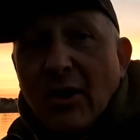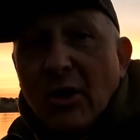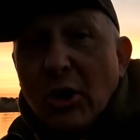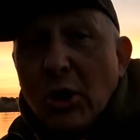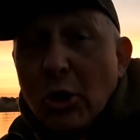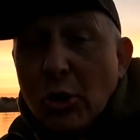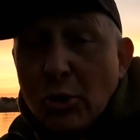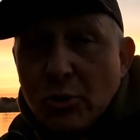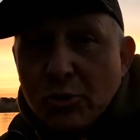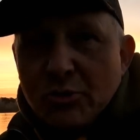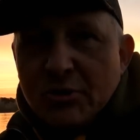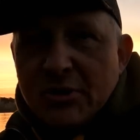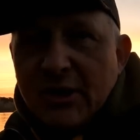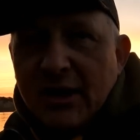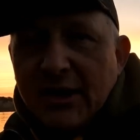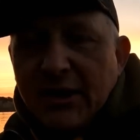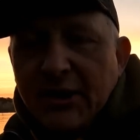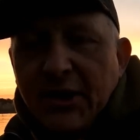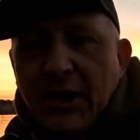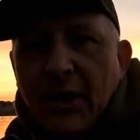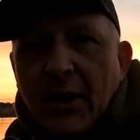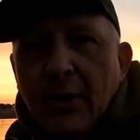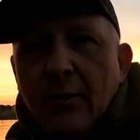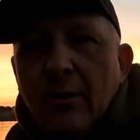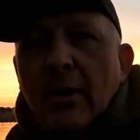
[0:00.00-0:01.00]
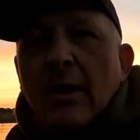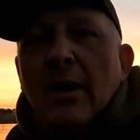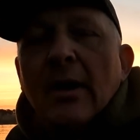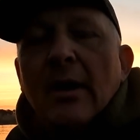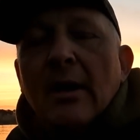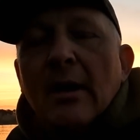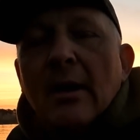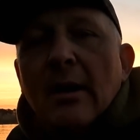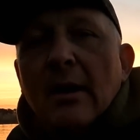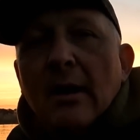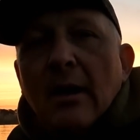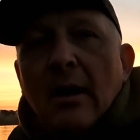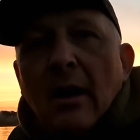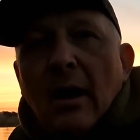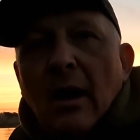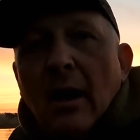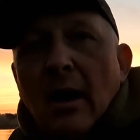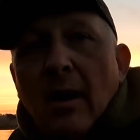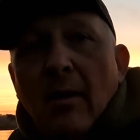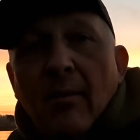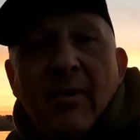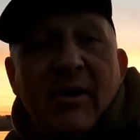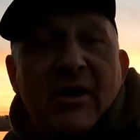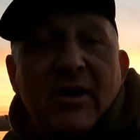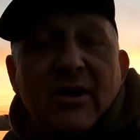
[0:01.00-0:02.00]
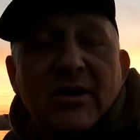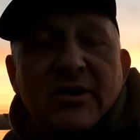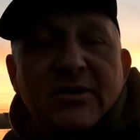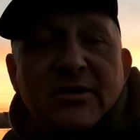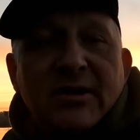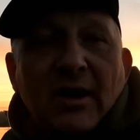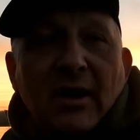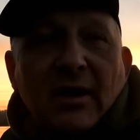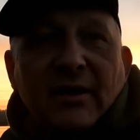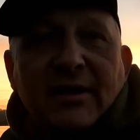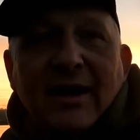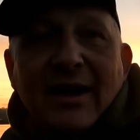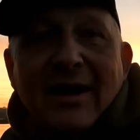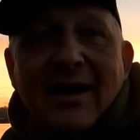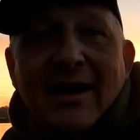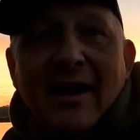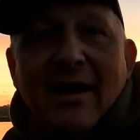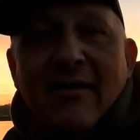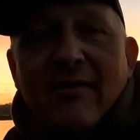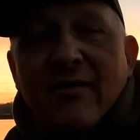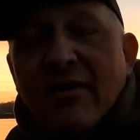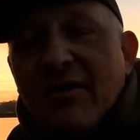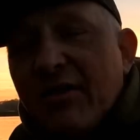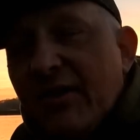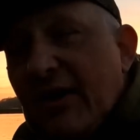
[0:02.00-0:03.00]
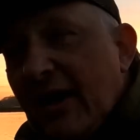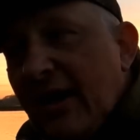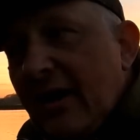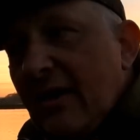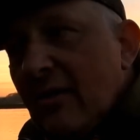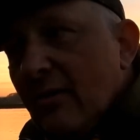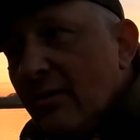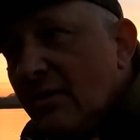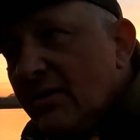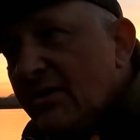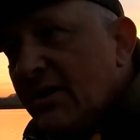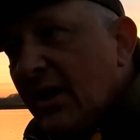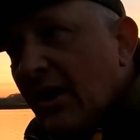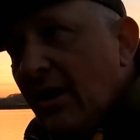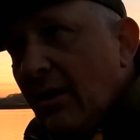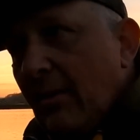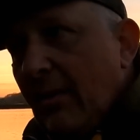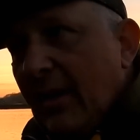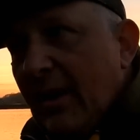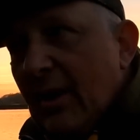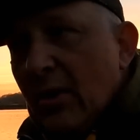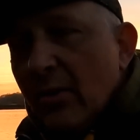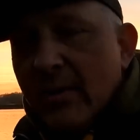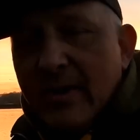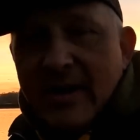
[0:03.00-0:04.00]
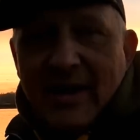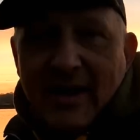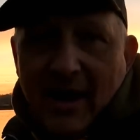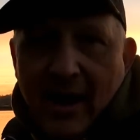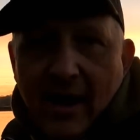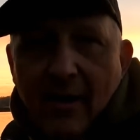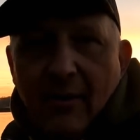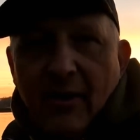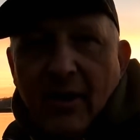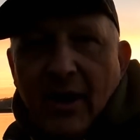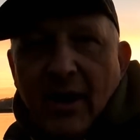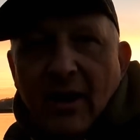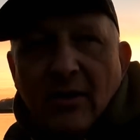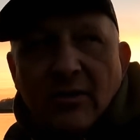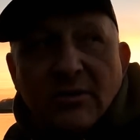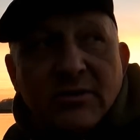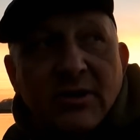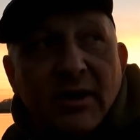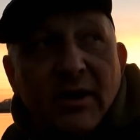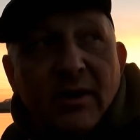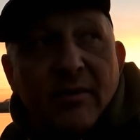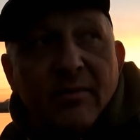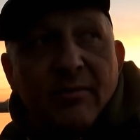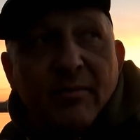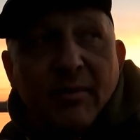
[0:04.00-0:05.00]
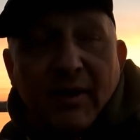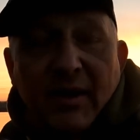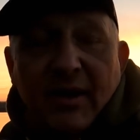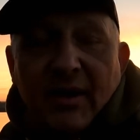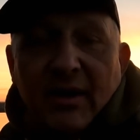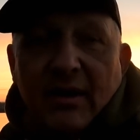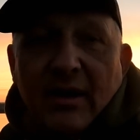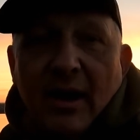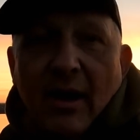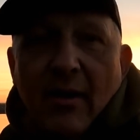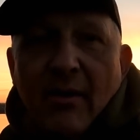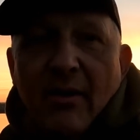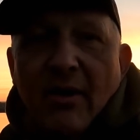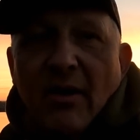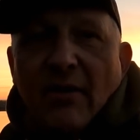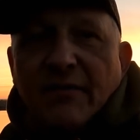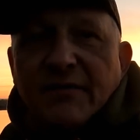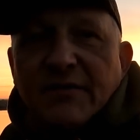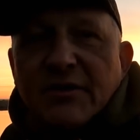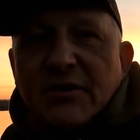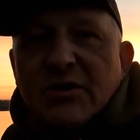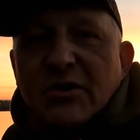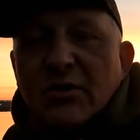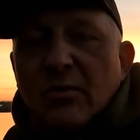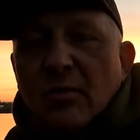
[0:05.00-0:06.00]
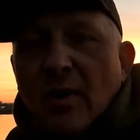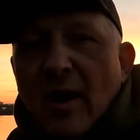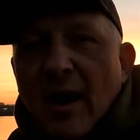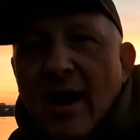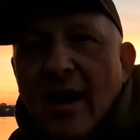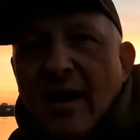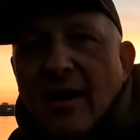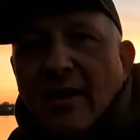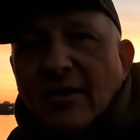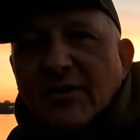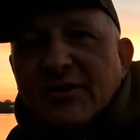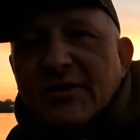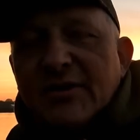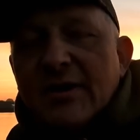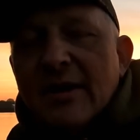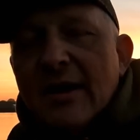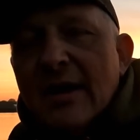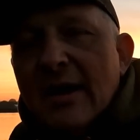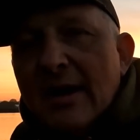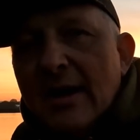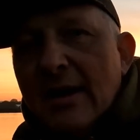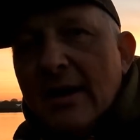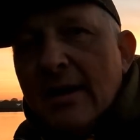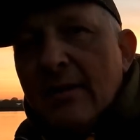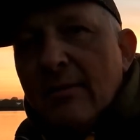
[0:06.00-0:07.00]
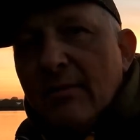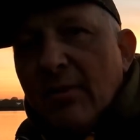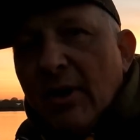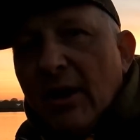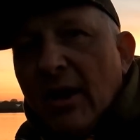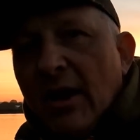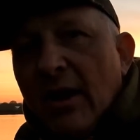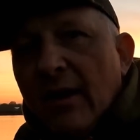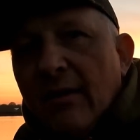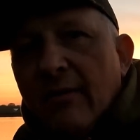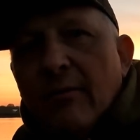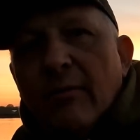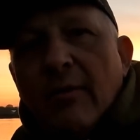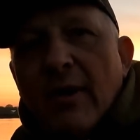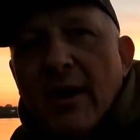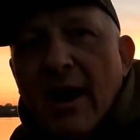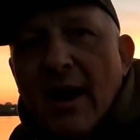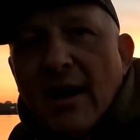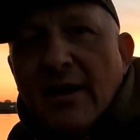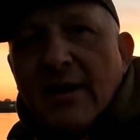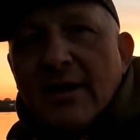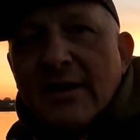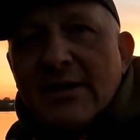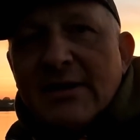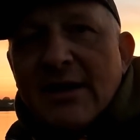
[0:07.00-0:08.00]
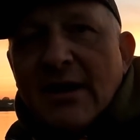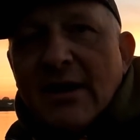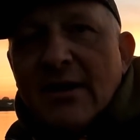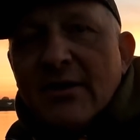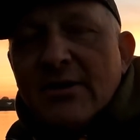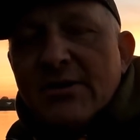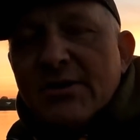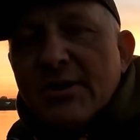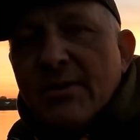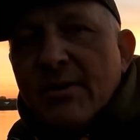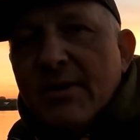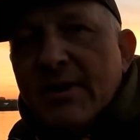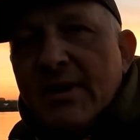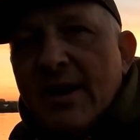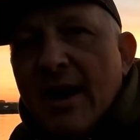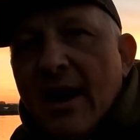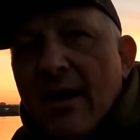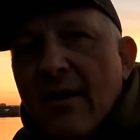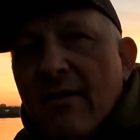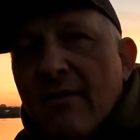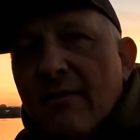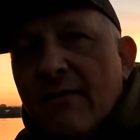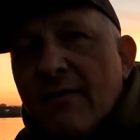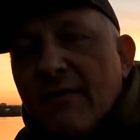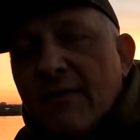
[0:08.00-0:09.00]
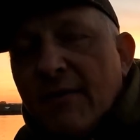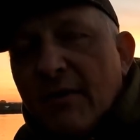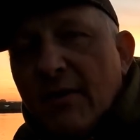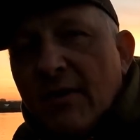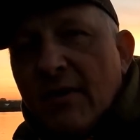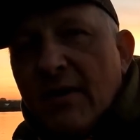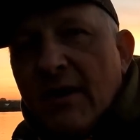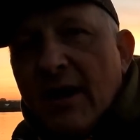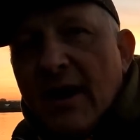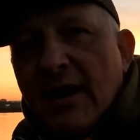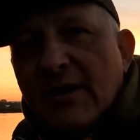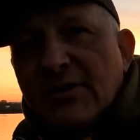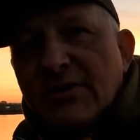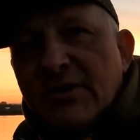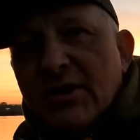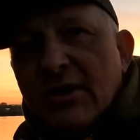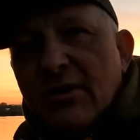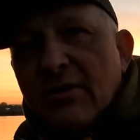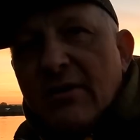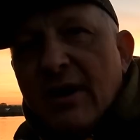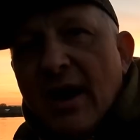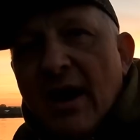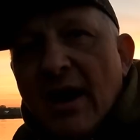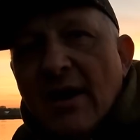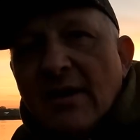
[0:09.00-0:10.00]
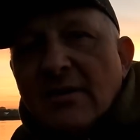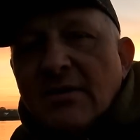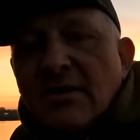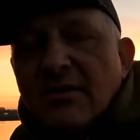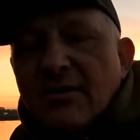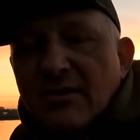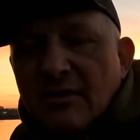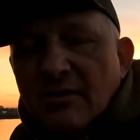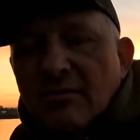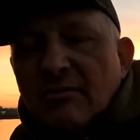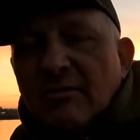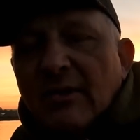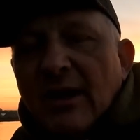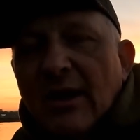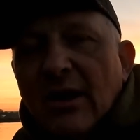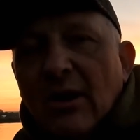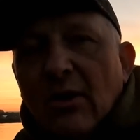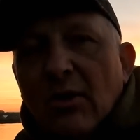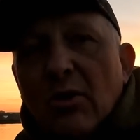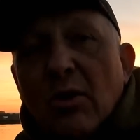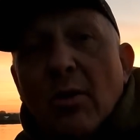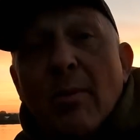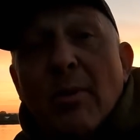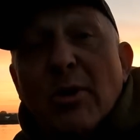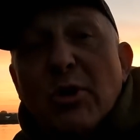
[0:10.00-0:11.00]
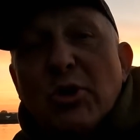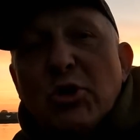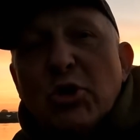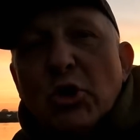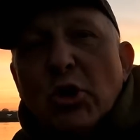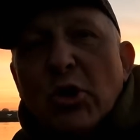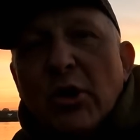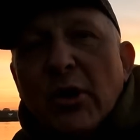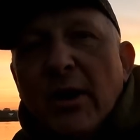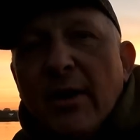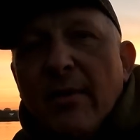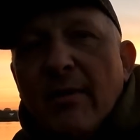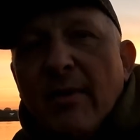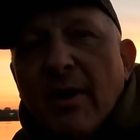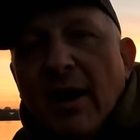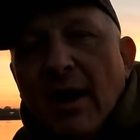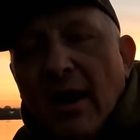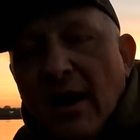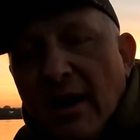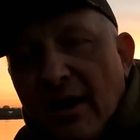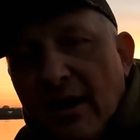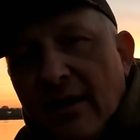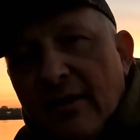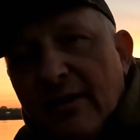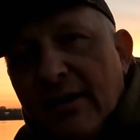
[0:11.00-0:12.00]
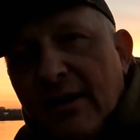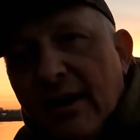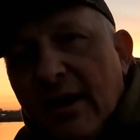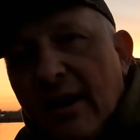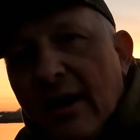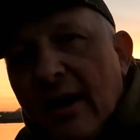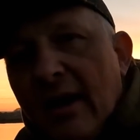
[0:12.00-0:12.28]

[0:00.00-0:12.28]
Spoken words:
I usually do, because I didn't even think I was going to be coming down here. I was going to be going off to somewhere else, but when Andy said he's coming down for the next 2 days, I thought, well, I'll come and join him, and